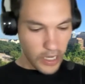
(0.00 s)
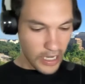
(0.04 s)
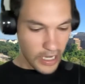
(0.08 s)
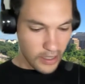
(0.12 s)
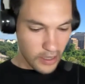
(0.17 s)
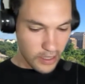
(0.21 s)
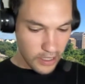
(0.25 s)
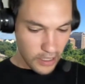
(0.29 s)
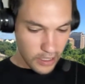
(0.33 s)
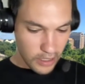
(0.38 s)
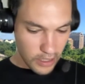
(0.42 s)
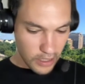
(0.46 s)
I
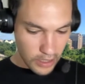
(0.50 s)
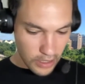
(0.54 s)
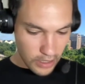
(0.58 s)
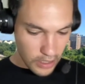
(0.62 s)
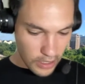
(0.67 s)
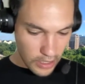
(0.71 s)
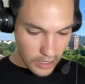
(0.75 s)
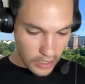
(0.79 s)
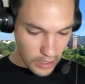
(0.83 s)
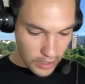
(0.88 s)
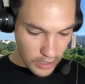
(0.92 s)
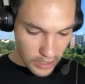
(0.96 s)
think
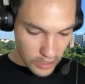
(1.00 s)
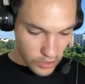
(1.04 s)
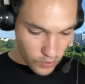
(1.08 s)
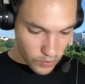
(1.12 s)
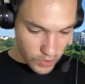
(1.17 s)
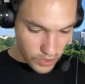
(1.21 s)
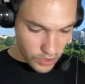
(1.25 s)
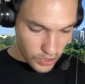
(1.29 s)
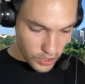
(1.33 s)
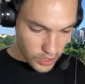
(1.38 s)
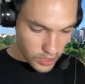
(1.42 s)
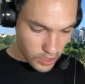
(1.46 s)
this
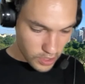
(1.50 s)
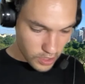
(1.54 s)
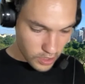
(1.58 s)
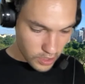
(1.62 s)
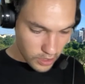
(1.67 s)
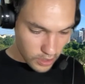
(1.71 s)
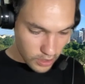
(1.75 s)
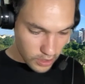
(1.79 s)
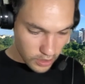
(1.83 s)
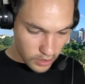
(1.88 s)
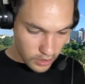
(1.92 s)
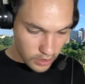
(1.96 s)
one just
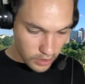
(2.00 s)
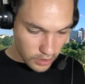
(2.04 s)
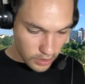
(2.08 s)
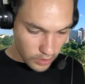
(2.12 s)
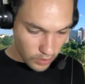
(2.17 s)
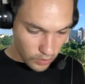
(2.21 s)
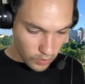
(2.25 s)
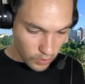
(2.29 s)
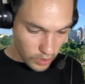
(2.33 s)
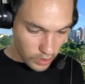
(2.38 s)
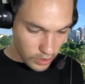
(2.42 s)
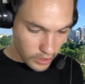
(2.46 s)

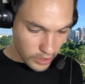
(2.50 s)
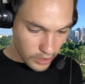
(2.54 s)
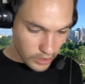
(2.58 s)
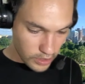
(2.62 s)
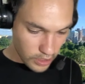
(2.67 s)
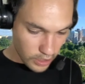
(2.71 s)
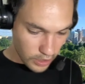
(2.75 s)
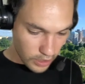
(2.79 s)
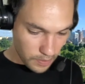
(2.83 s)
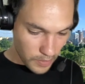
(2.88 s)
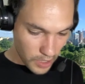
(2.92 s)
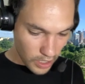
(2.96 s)
really
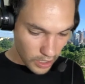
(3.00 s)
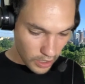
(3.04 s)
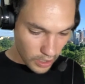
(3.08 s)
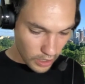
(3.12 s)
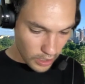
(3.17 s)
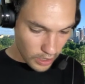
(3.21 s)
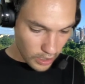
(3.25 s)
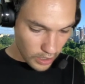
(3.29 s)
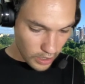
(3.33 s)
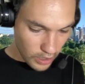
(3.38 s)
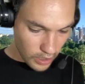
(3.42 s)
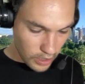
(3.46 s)
took
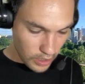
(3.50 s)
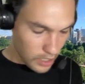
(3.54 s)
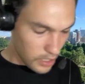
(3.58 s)
me.